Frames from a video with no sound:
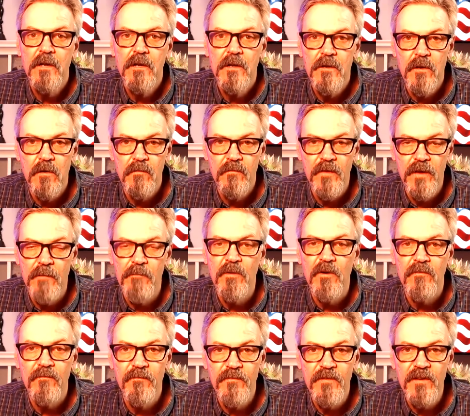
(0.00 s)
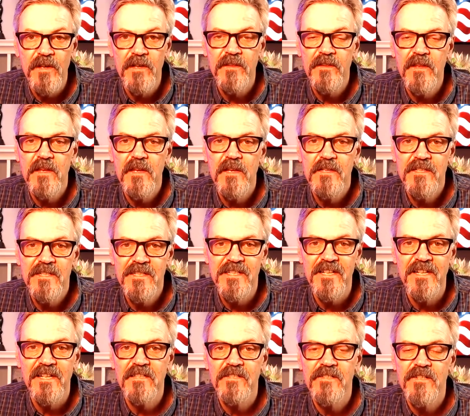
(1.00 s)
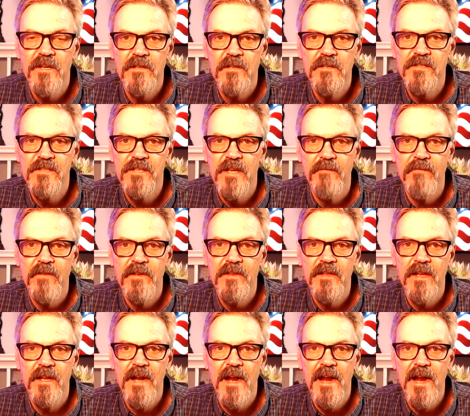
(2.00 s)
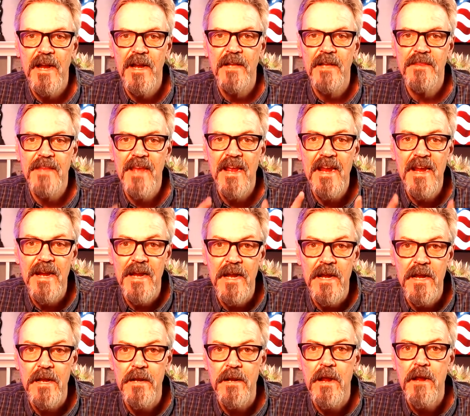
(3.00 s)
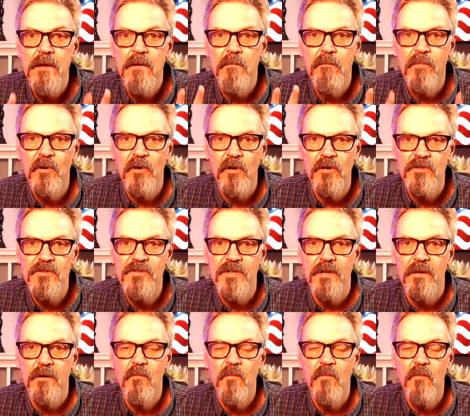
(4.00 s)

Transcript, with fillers: November 5th, 6th, 7th, and 8th in person.